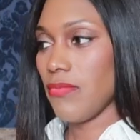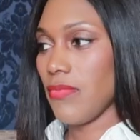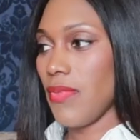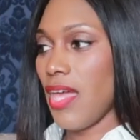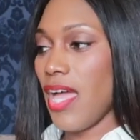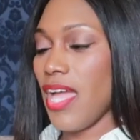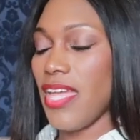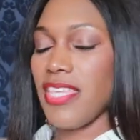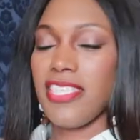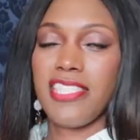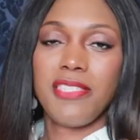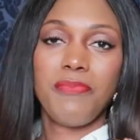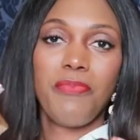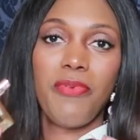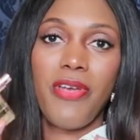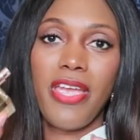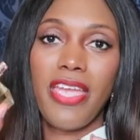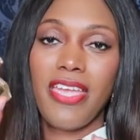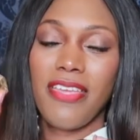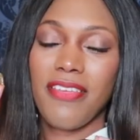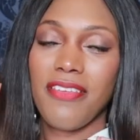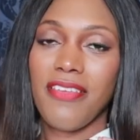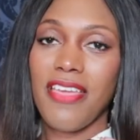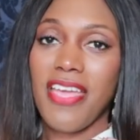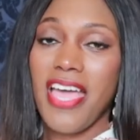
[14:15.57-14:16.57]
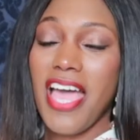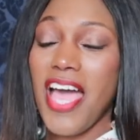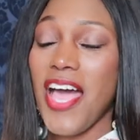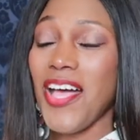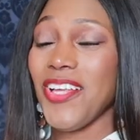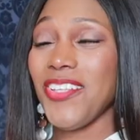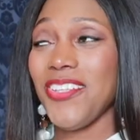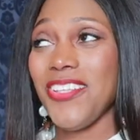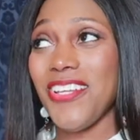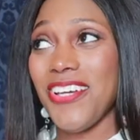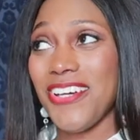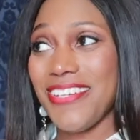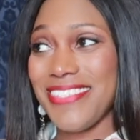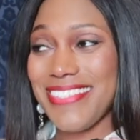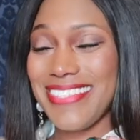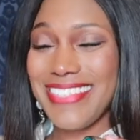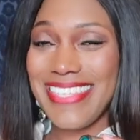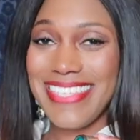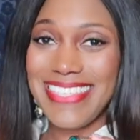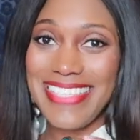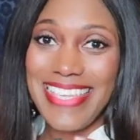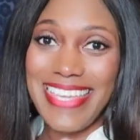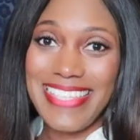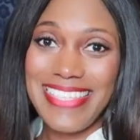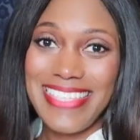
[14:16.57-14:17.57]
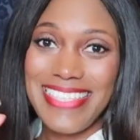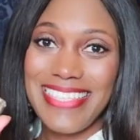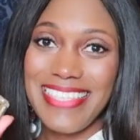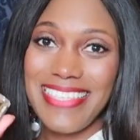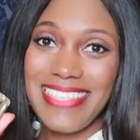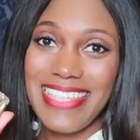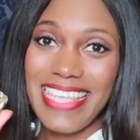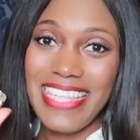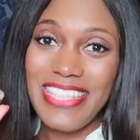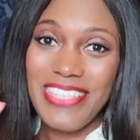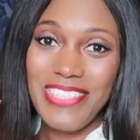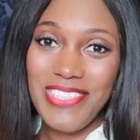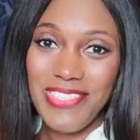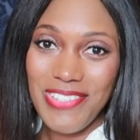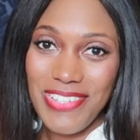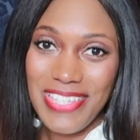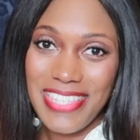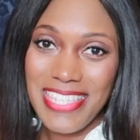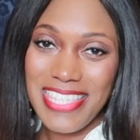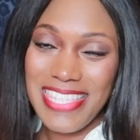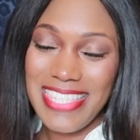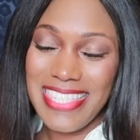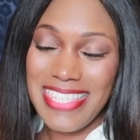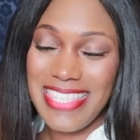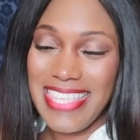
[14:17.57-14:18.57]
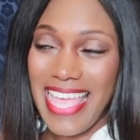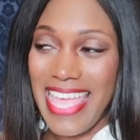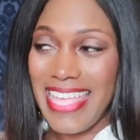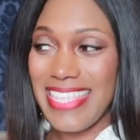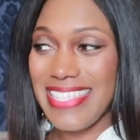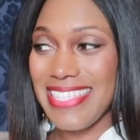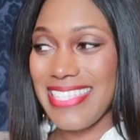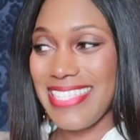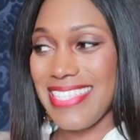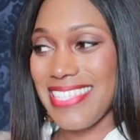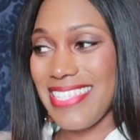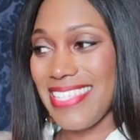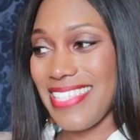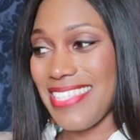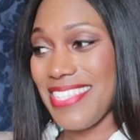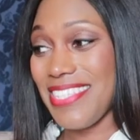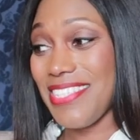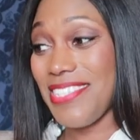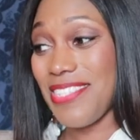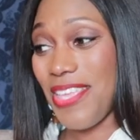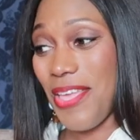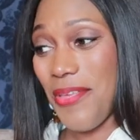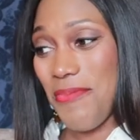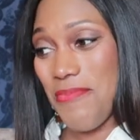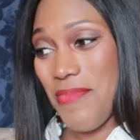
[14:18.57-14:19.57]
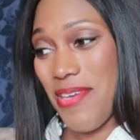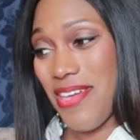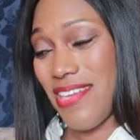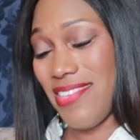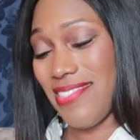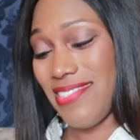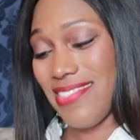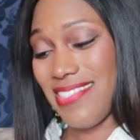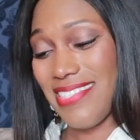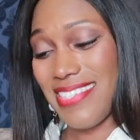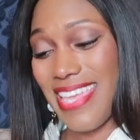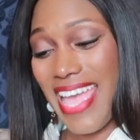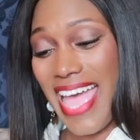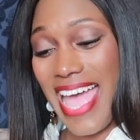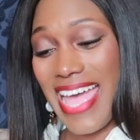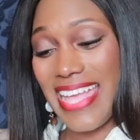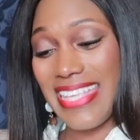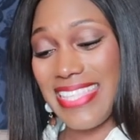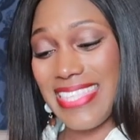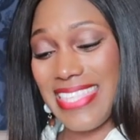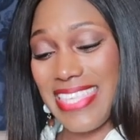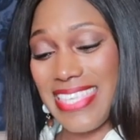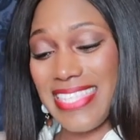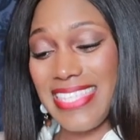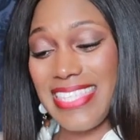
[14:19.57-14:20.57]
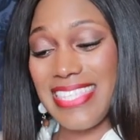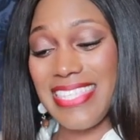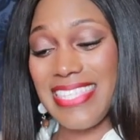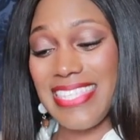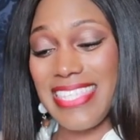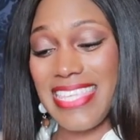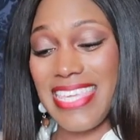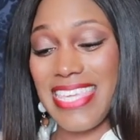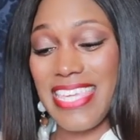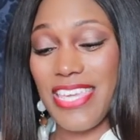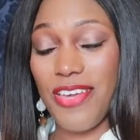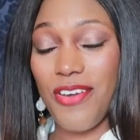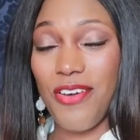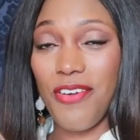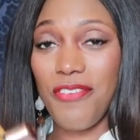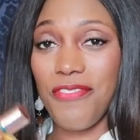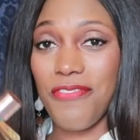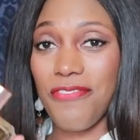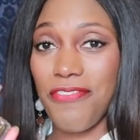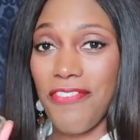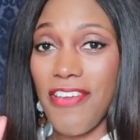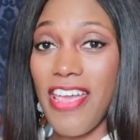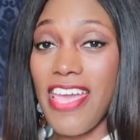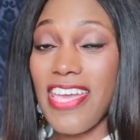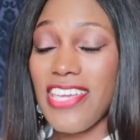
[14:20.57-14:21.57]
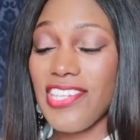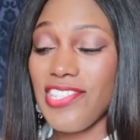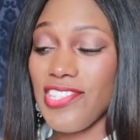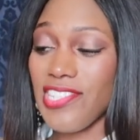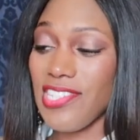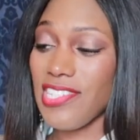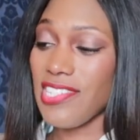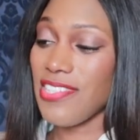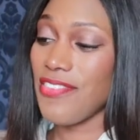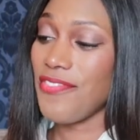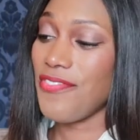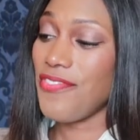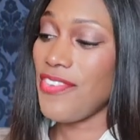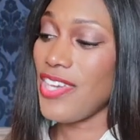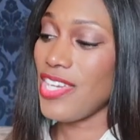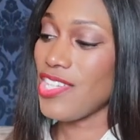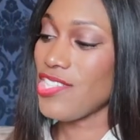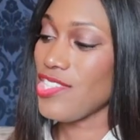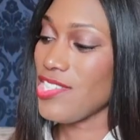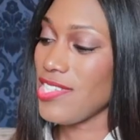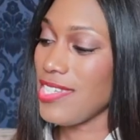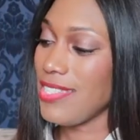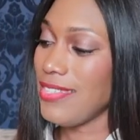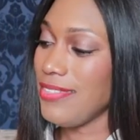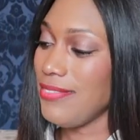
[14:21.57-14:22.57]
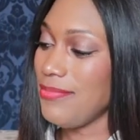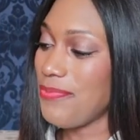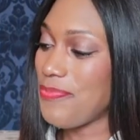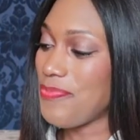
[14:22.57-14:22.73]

I spray a lot because I just enjoy this scent so much. And this is the Eau Fraiche version.